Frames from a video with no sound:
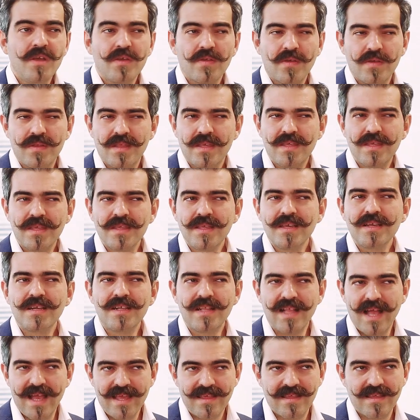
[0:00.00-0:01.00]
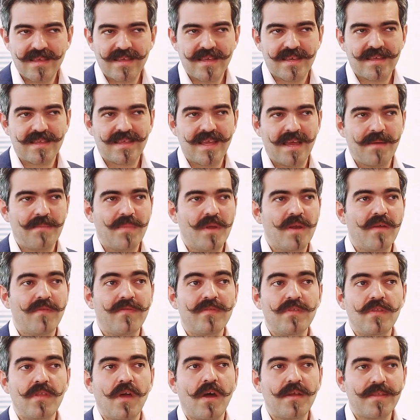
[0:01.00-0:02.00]
So this is a classic example of
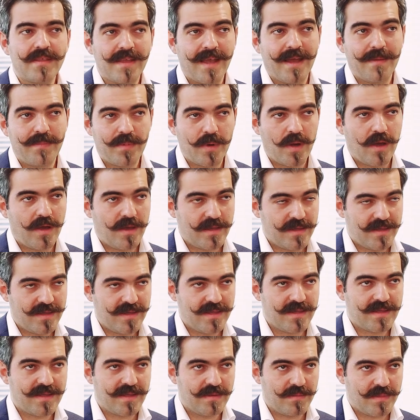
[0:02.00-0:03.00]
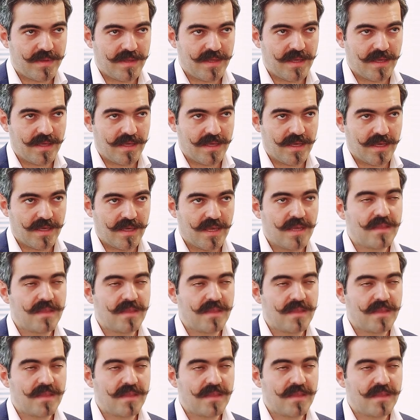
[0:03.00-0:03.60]
not applying systems thinking.